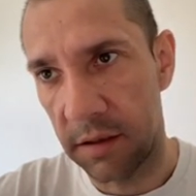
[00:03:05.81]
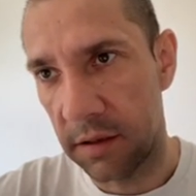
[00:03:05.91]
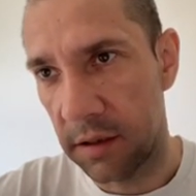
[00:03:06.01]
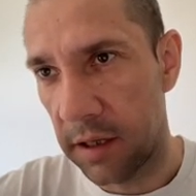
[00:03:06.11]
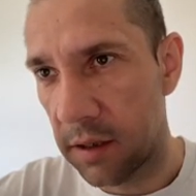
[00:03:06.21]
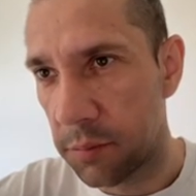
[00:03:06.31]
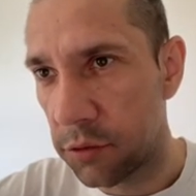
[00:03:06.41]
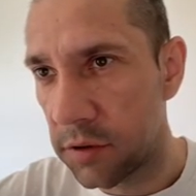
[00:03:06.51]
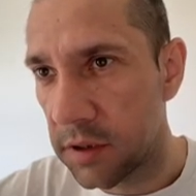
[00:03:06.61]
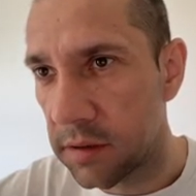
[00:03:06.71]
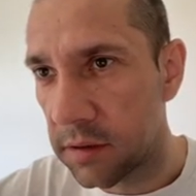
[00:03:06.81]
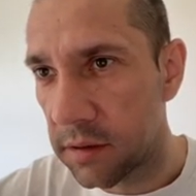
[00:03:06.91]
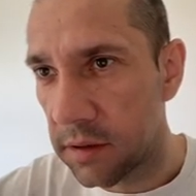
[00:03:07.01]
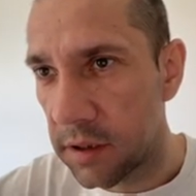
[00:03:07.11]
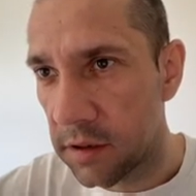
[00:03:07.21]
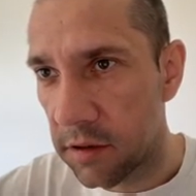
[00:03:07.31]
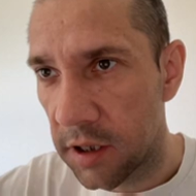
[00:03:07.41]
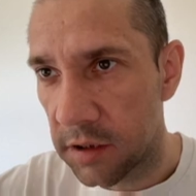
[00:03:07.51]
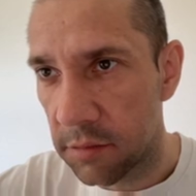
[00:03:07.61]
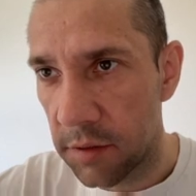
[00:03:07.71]
like putting
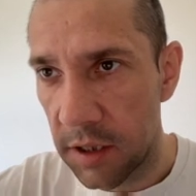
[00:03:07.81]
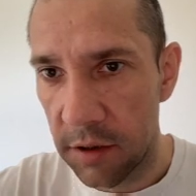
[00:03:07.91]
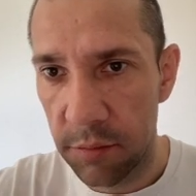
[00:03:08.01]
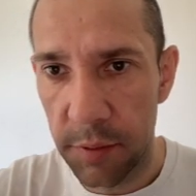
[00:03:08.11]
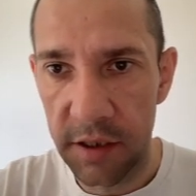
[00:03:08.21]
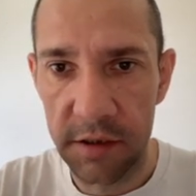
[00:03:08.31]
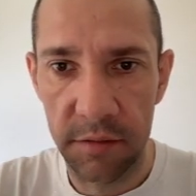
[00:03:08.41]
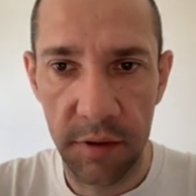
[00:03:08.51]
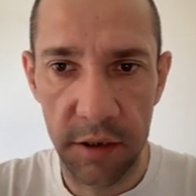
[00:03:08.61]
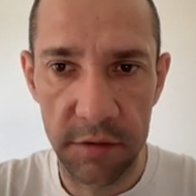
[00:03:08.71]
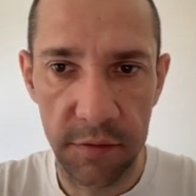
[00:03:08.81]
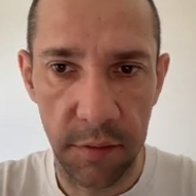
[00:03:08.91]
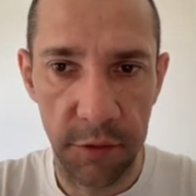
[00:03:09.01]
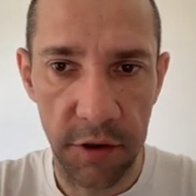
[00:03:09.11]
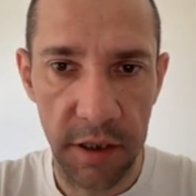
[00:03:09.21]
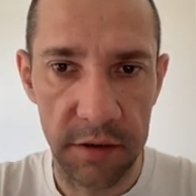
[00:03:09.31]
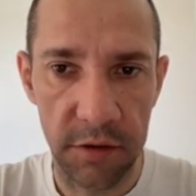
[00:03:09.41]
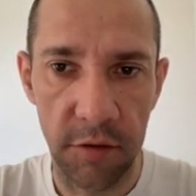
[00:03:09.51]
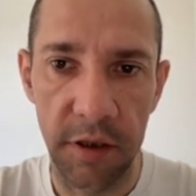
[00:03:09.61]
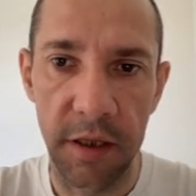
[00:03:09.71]
incorrect value, parsing values from UI and
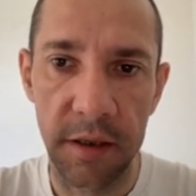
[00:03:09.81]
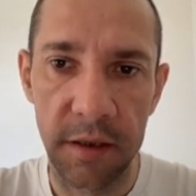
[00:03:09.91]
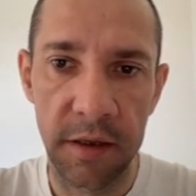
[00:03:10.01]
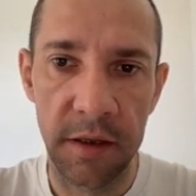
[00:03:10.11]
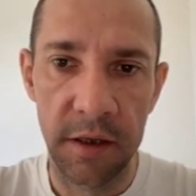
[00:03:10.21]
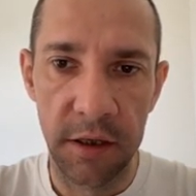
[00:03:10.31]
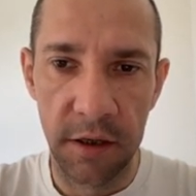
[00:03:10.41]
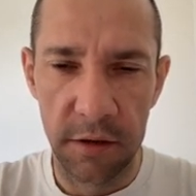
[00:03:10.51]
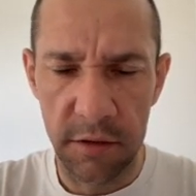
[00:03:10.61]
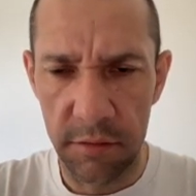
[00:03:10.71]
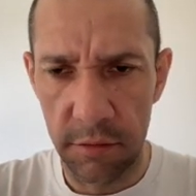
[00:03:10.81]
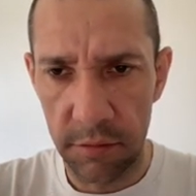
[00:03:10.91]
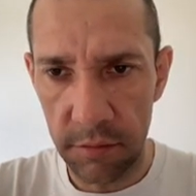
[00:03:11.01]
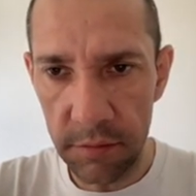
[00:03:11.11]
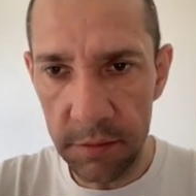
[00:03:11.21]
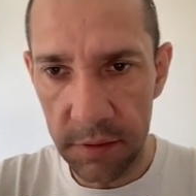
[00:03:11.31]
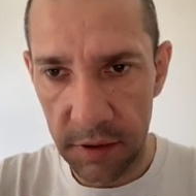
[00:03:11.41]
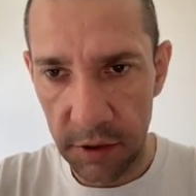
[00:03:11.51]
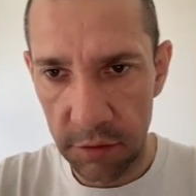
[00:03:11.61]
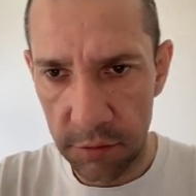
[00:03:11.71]
so on. So
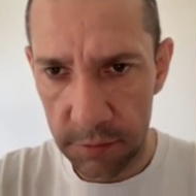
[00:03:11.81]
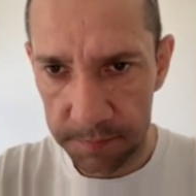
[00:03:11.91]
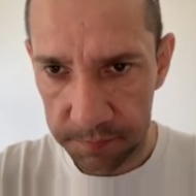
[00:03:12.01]
you